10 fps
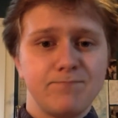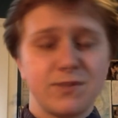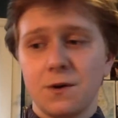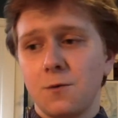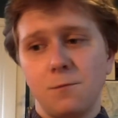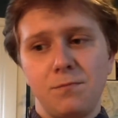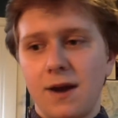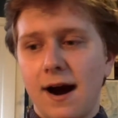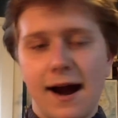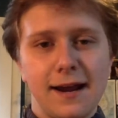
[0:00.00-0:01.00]
So
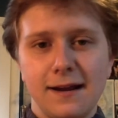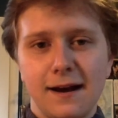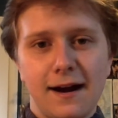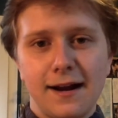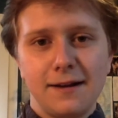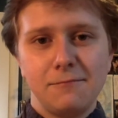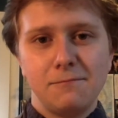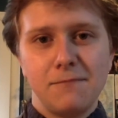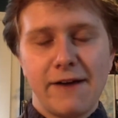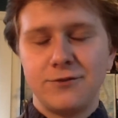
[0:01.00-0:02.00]
I
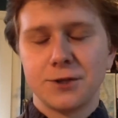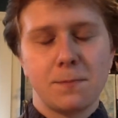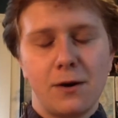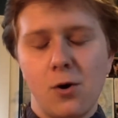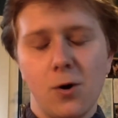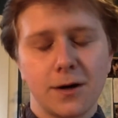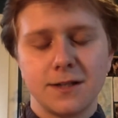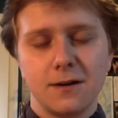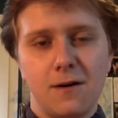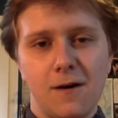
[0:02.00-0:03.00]
have just been
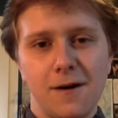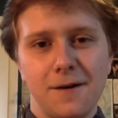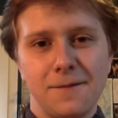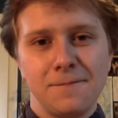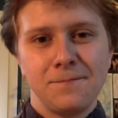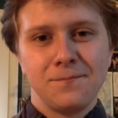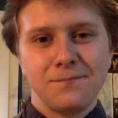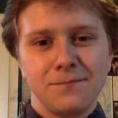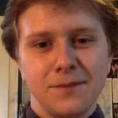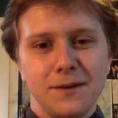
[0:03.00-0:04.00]
hooked on,
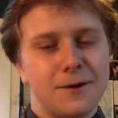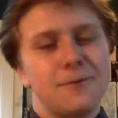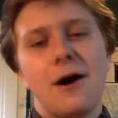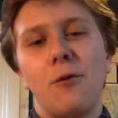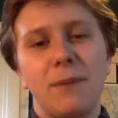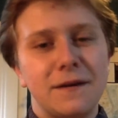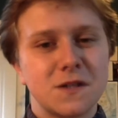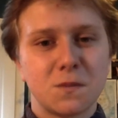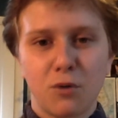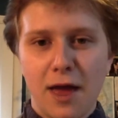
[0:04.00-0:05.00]
you know, helping
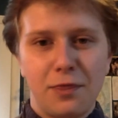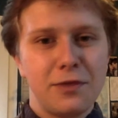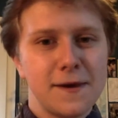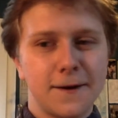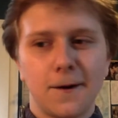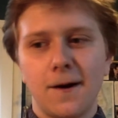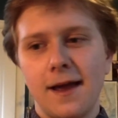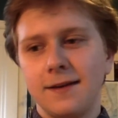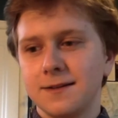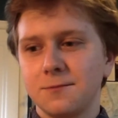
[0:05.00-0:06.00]
spread theater,
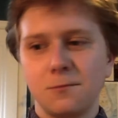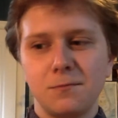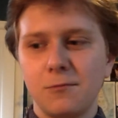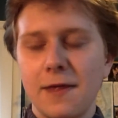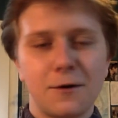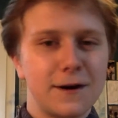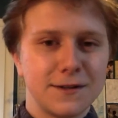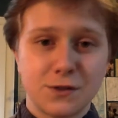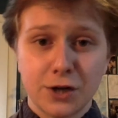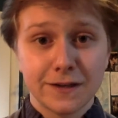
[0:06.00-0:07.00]
and whether
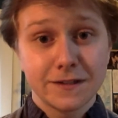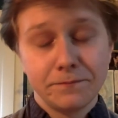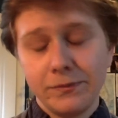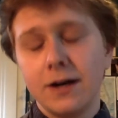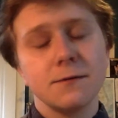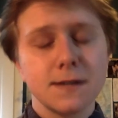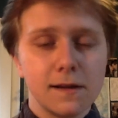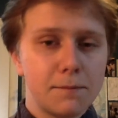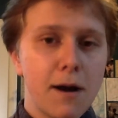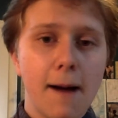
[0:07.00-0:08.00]
it's just, you know,
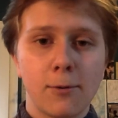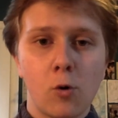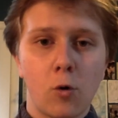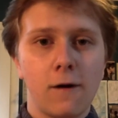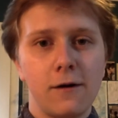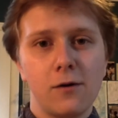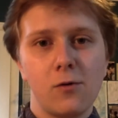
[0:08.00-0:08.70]
selling popcorn